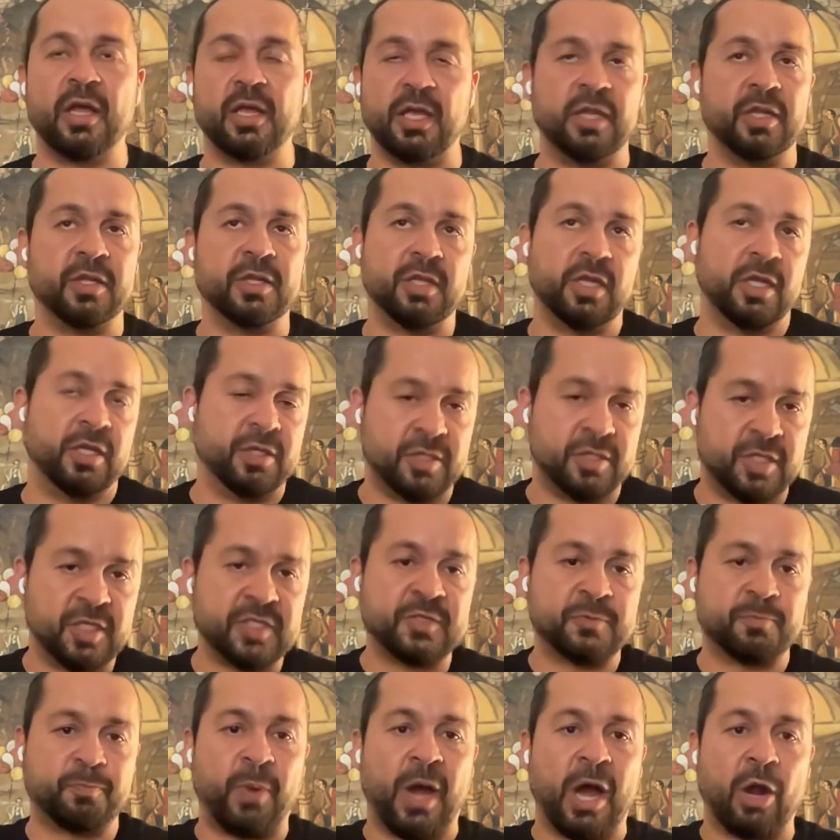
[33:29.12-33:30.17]
in
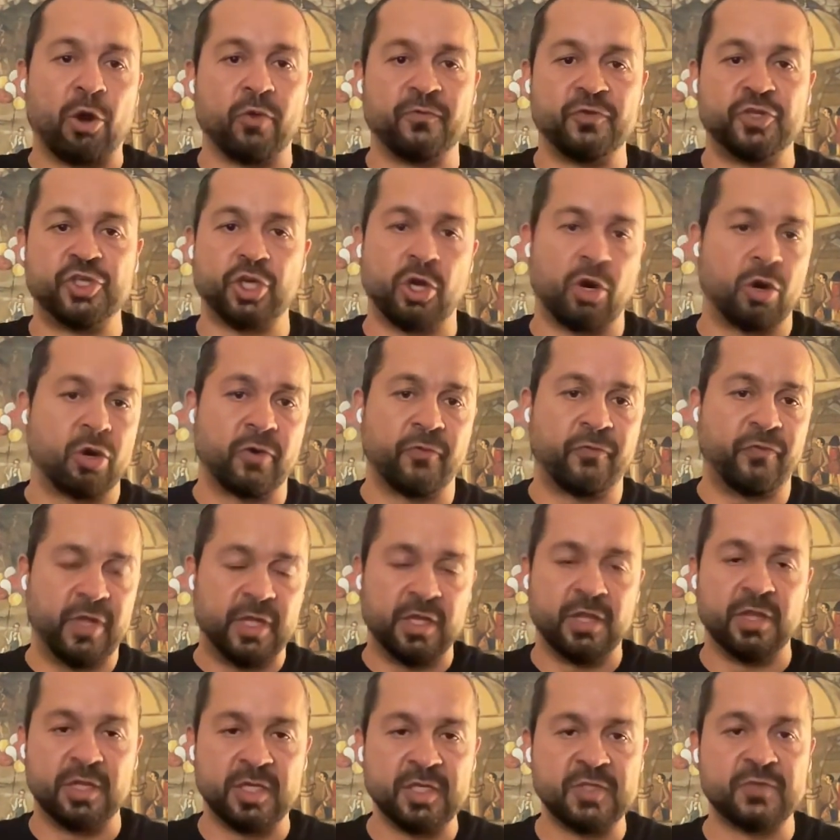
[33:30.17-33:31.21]
this part of geography,
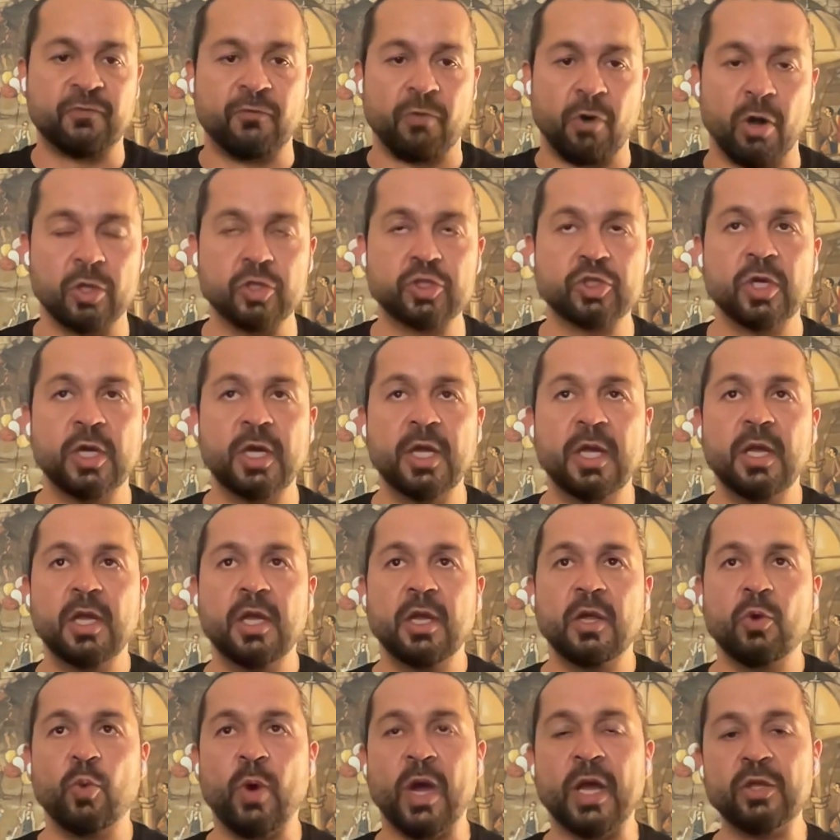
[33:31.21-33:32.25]
in this world,
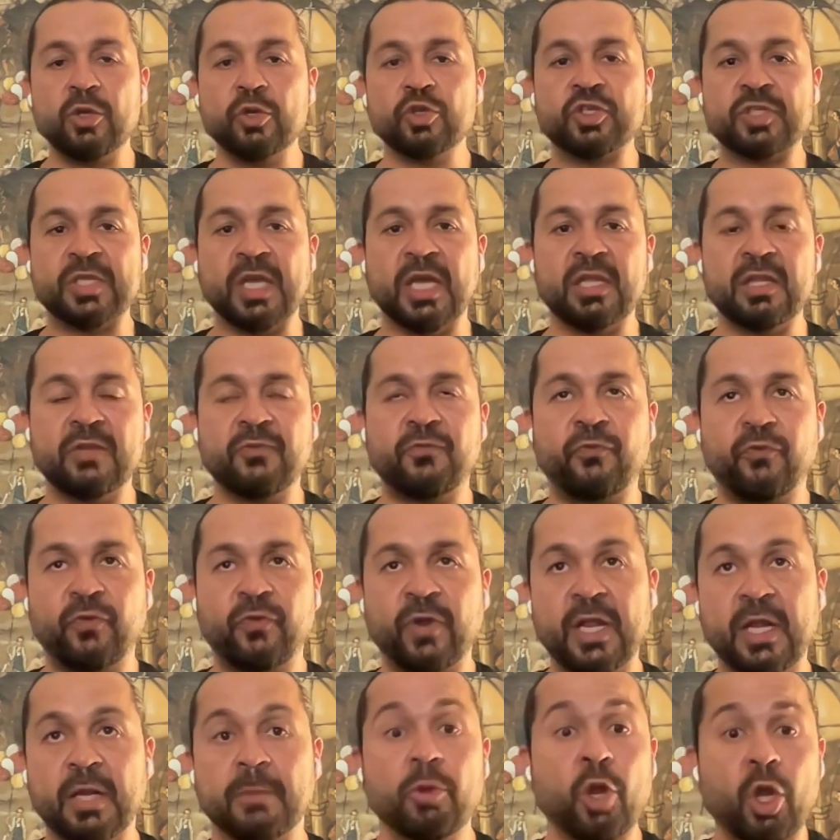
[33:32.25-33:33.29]
when you say the
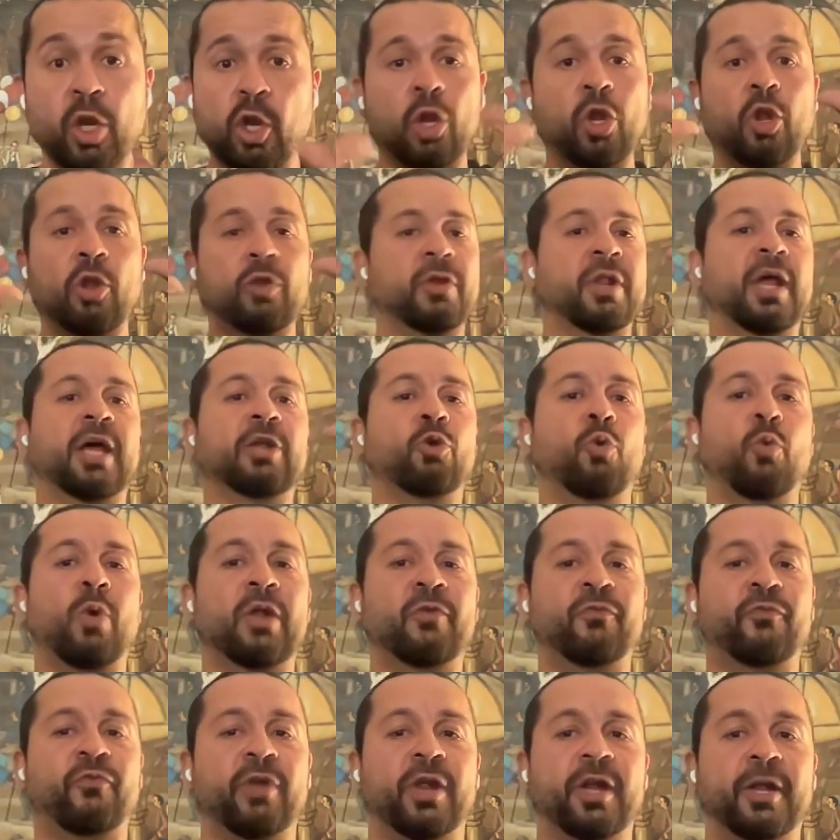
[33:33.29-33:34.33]
freedom, no, no, no, I don't want
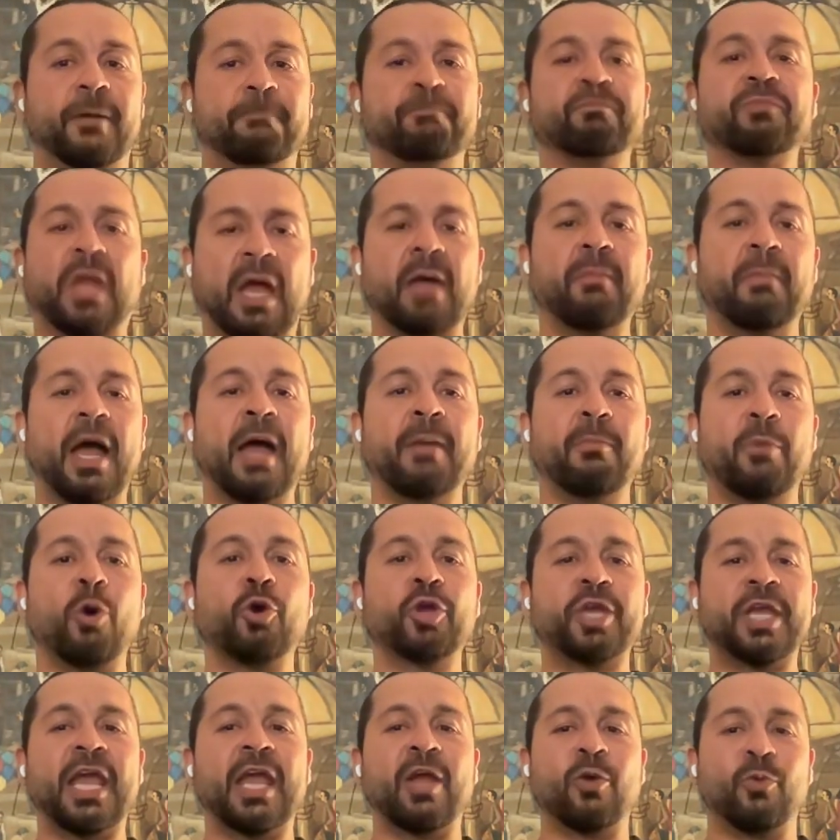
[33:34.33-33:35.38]
freedom. I'm
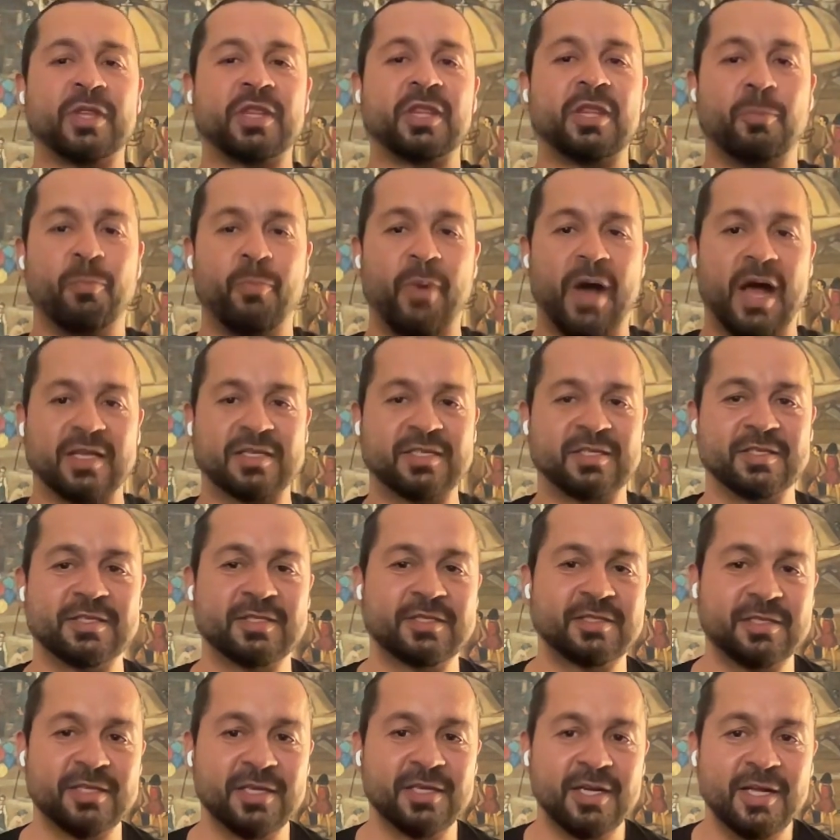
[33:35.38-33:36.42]
okay with the
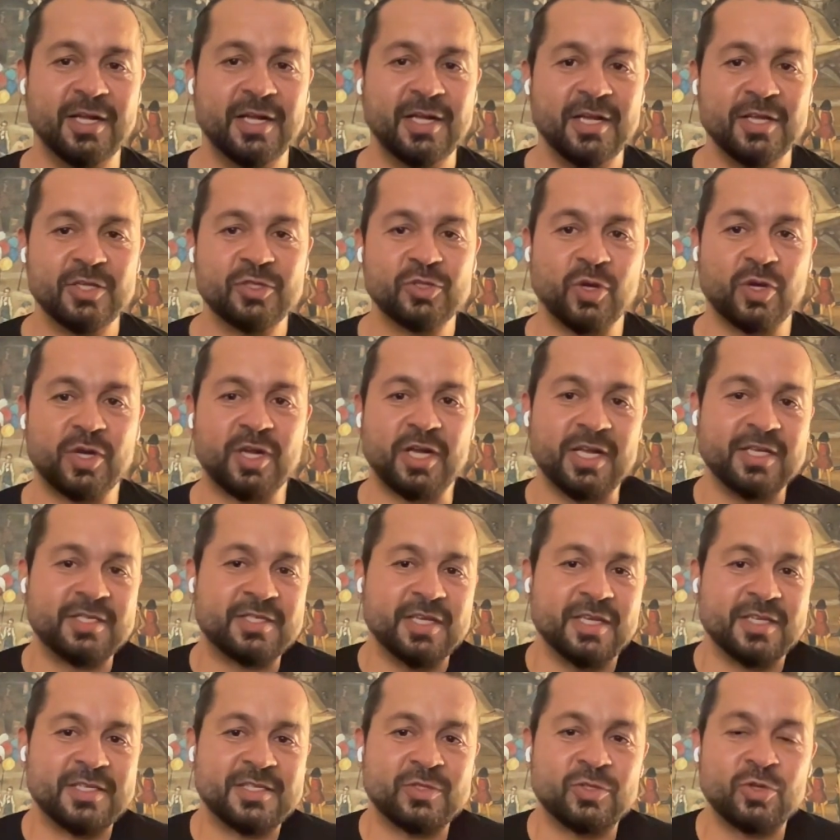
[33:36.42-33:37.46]
bosses. So
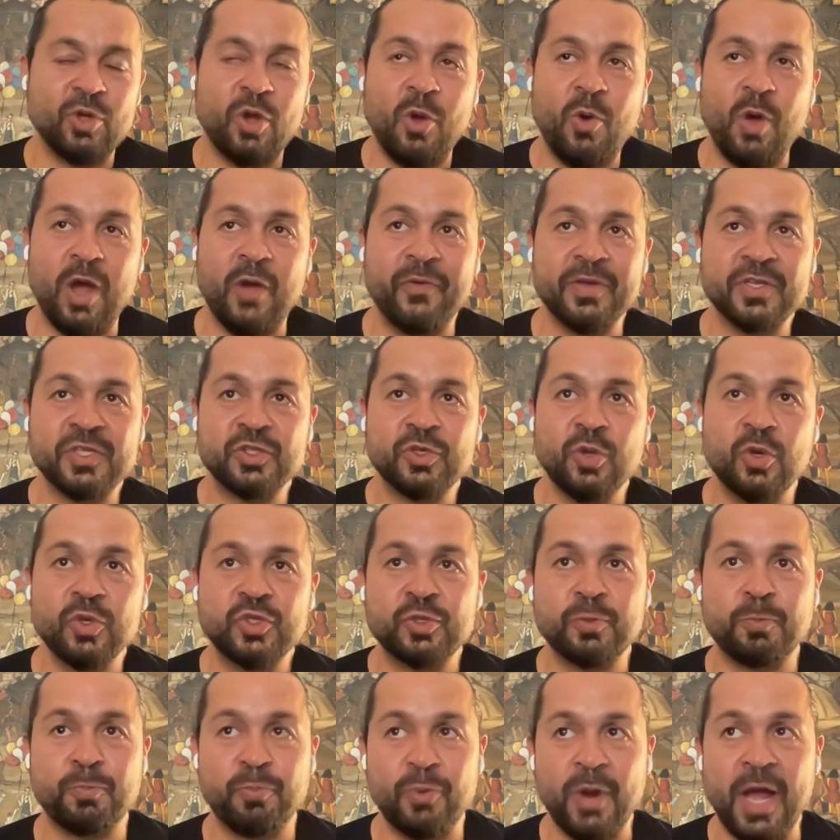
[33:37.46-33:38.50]
it's so, I was so
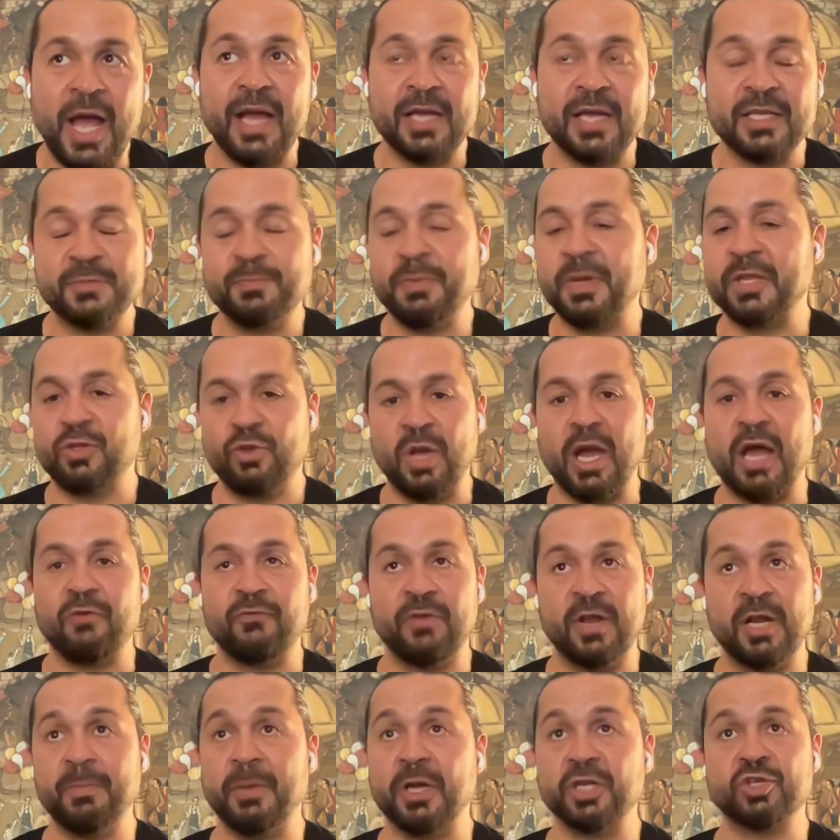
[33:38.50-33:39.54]
surprised, but you are
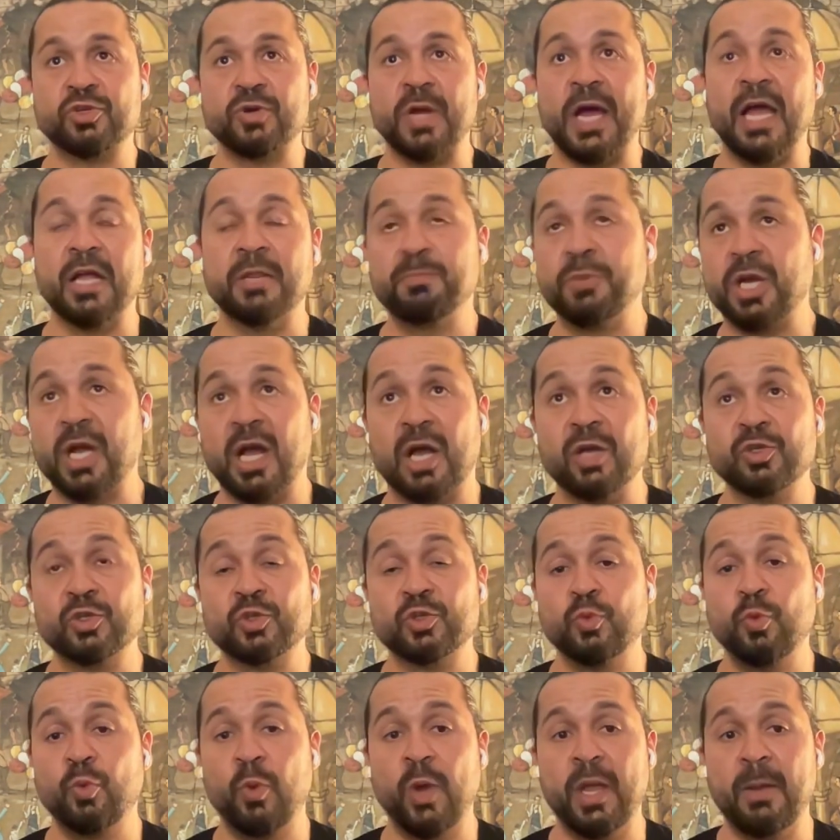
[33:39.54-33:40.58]
very much right, because
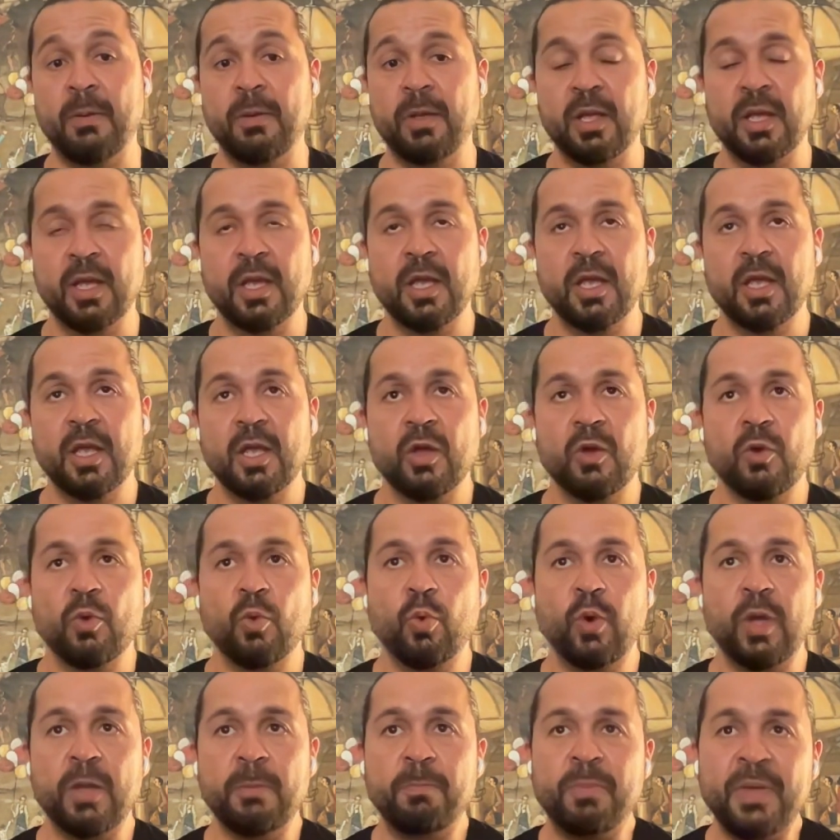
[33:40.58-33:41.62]
we've
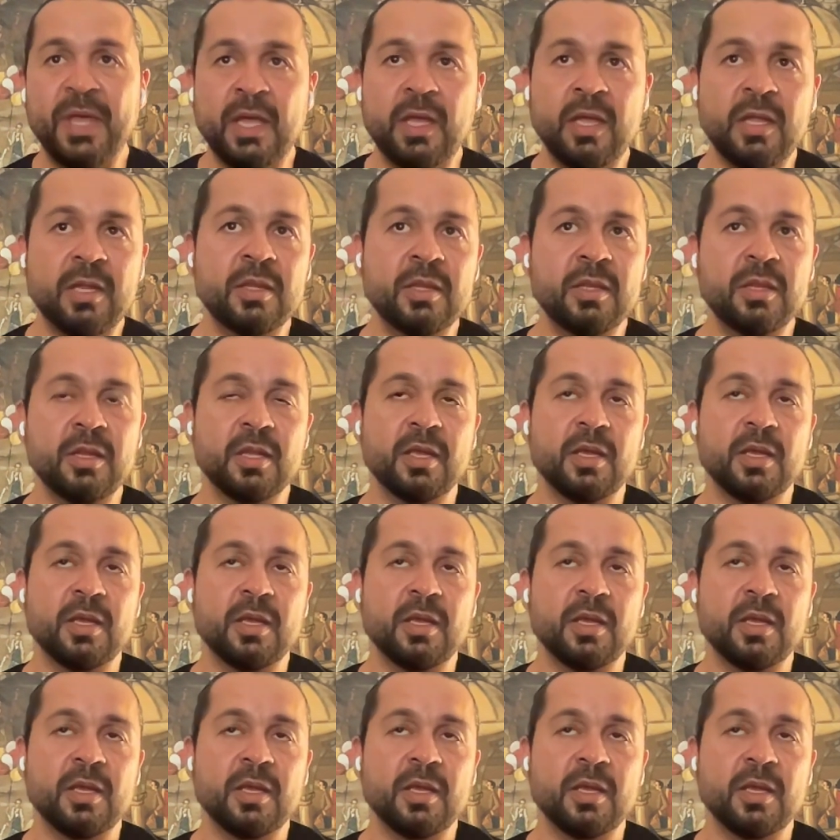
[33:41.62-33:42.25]
been,